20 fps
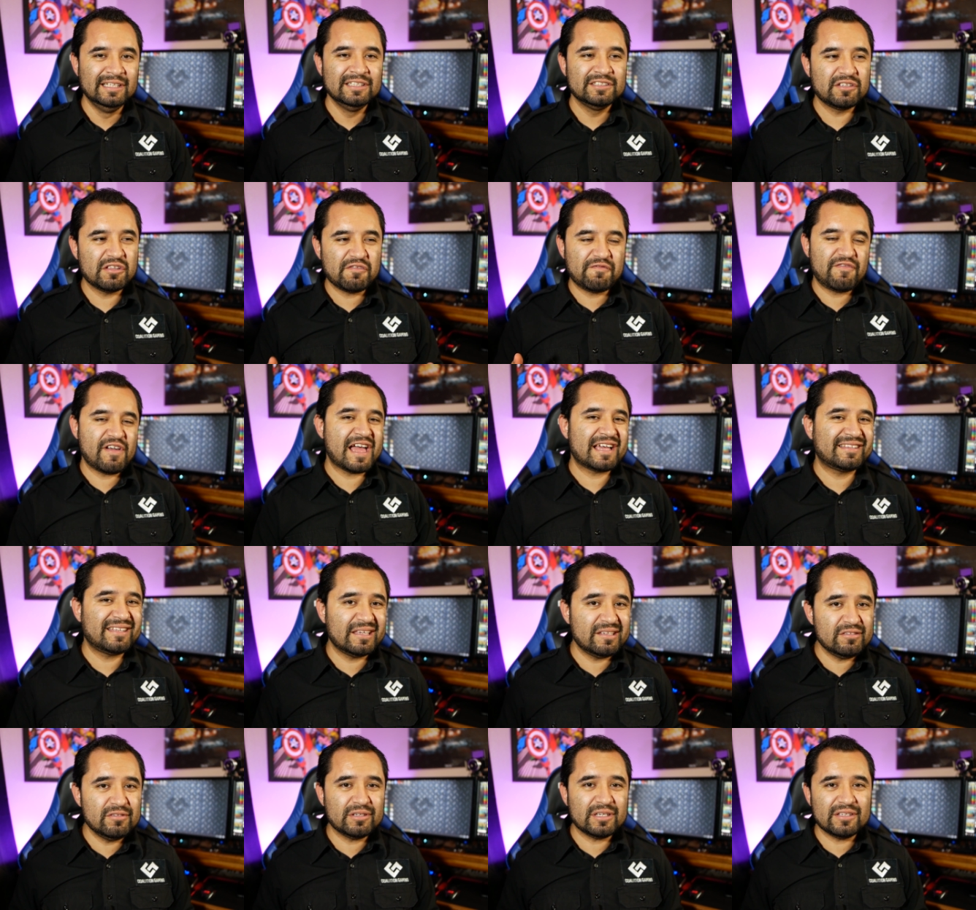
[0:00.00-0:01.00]
So the fact
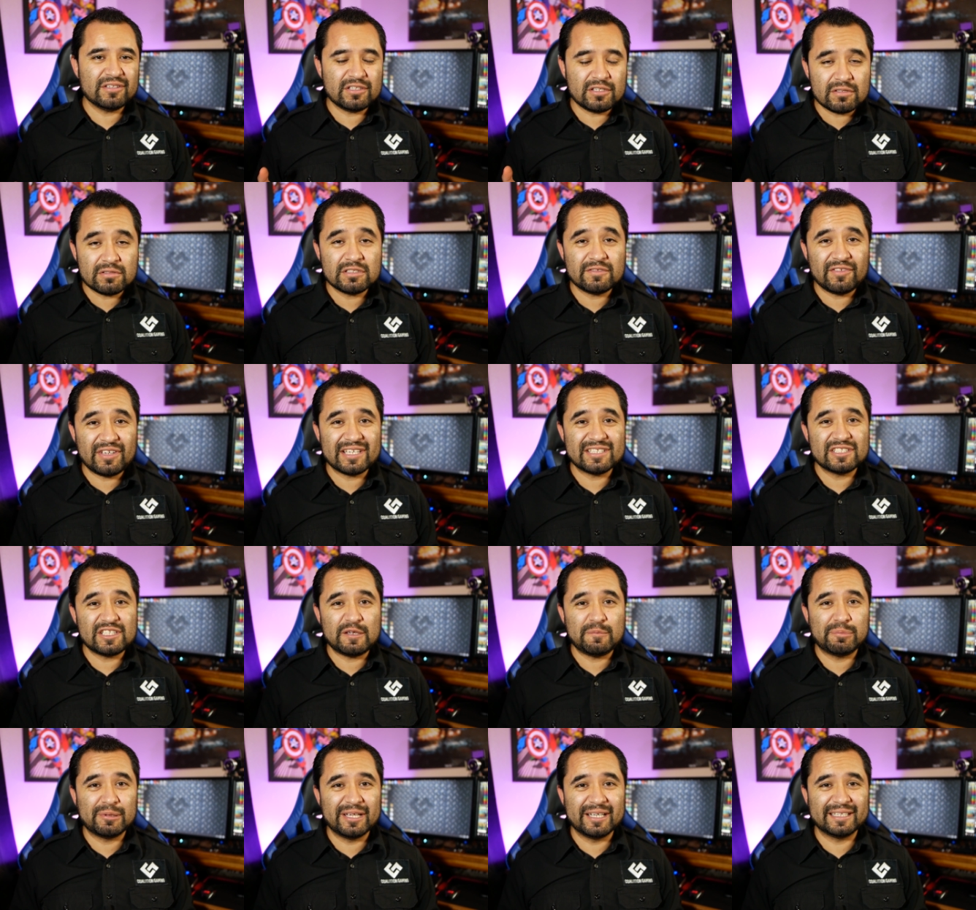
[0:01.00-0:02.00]
that you can use
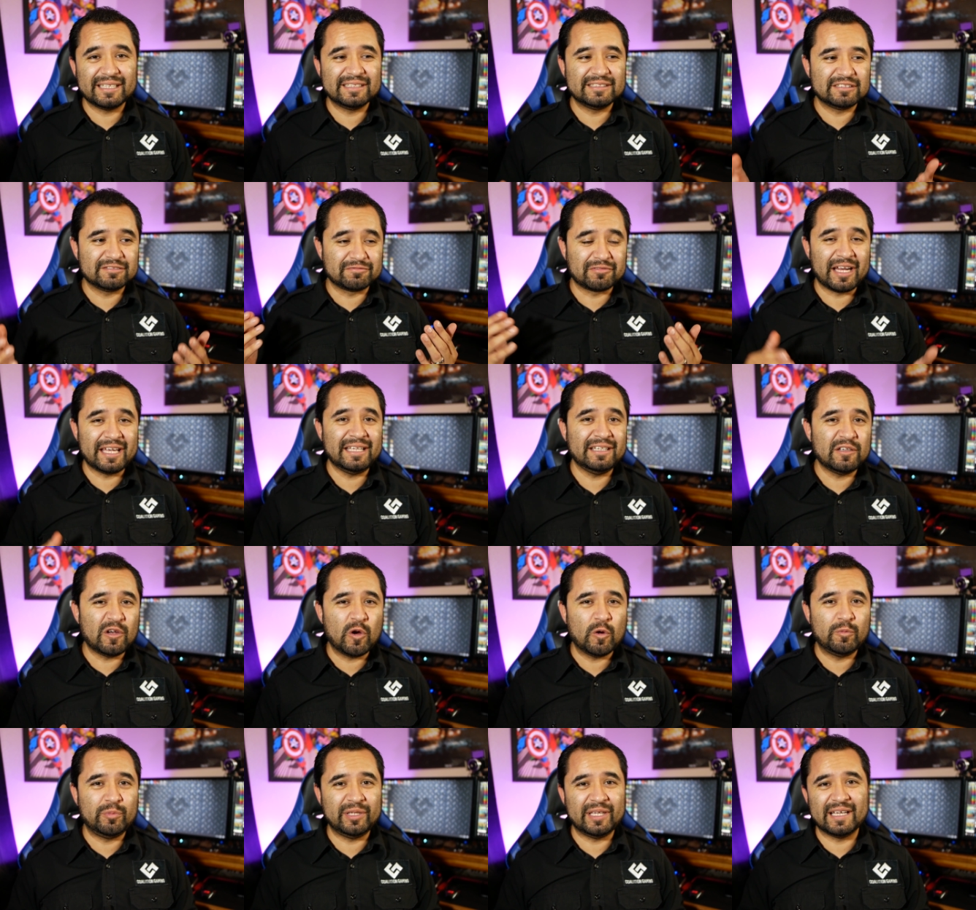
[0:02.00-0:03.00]
VST plugins right in
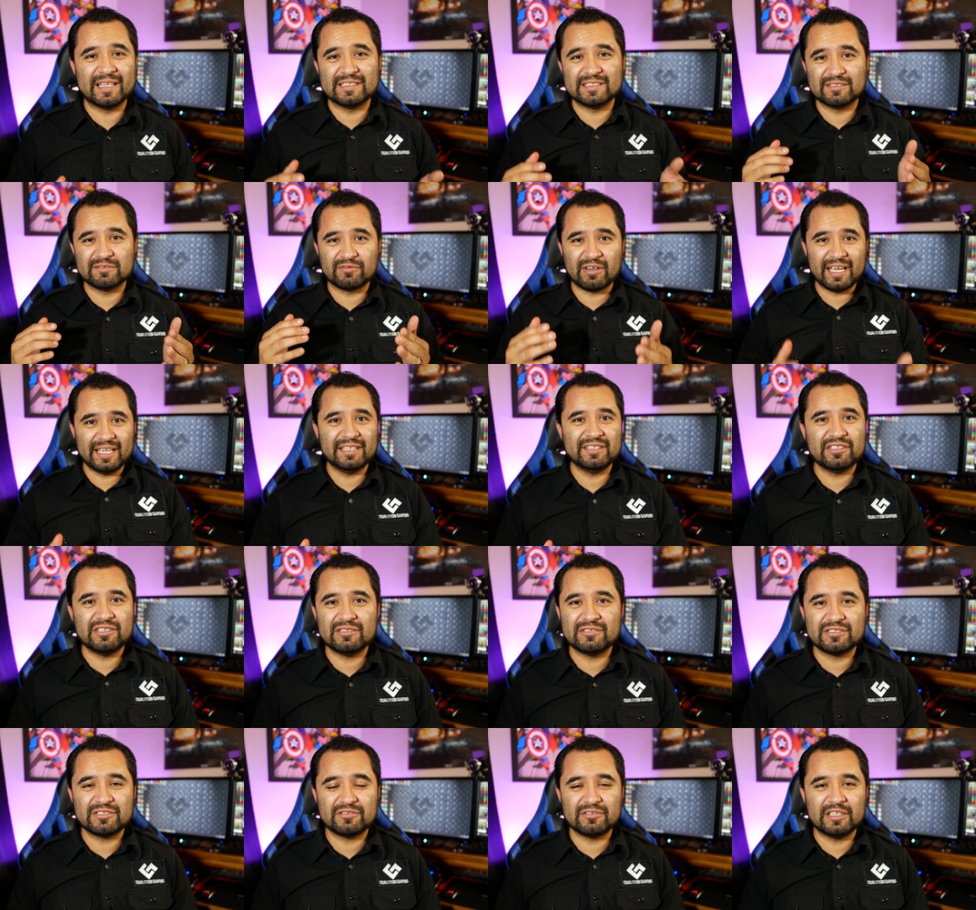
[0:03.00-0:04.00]
OBS, right into
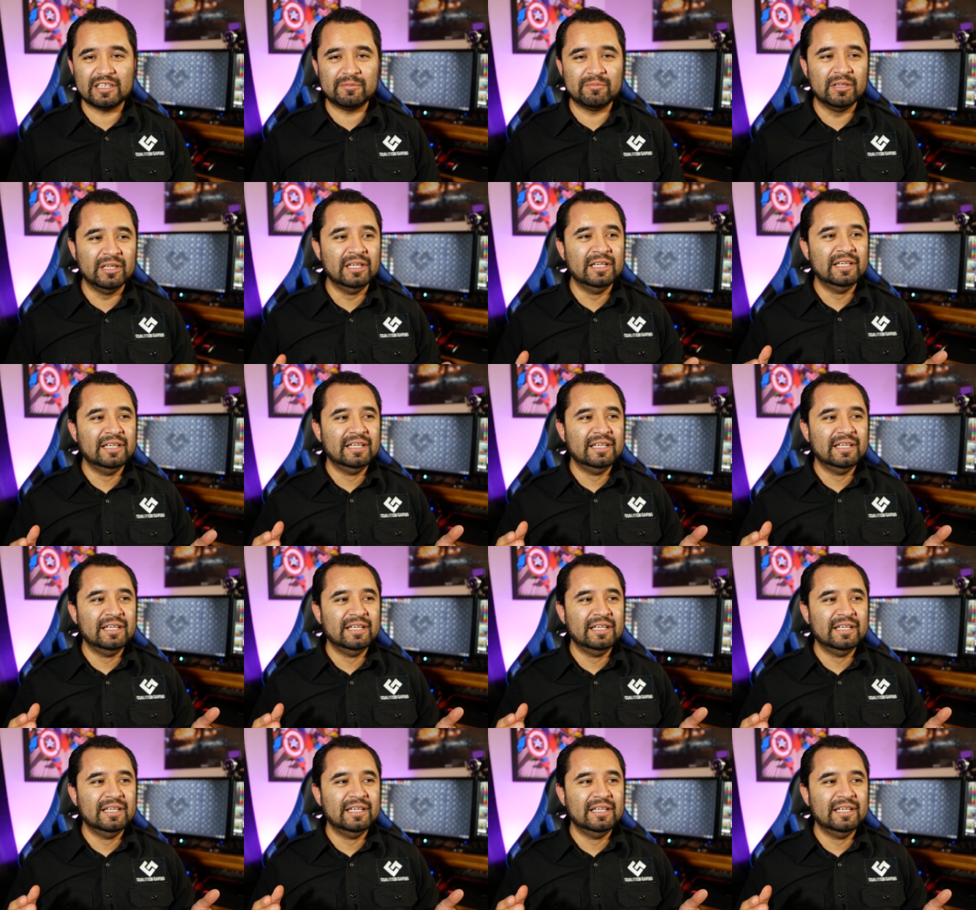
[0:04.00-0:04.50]
your stream,